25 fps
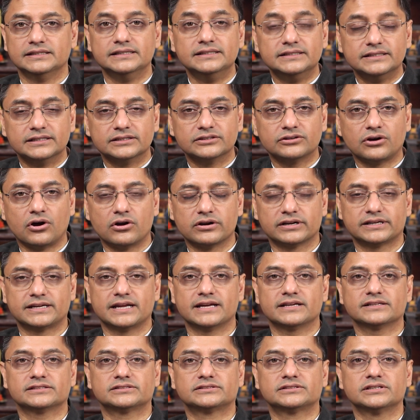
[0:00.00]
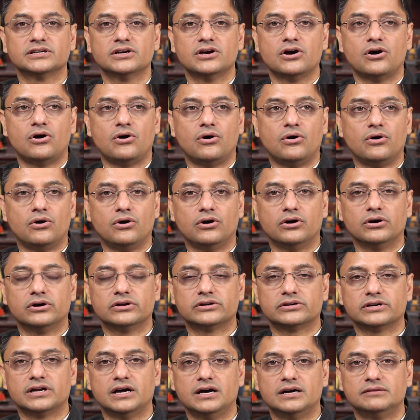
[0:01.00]
Indian context,
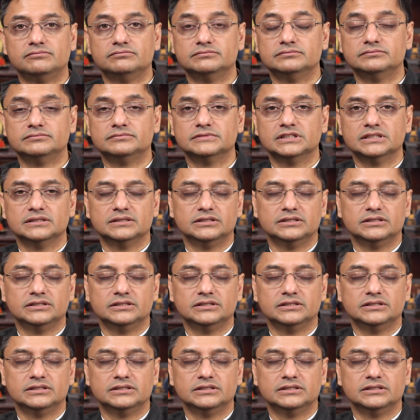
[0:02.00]
or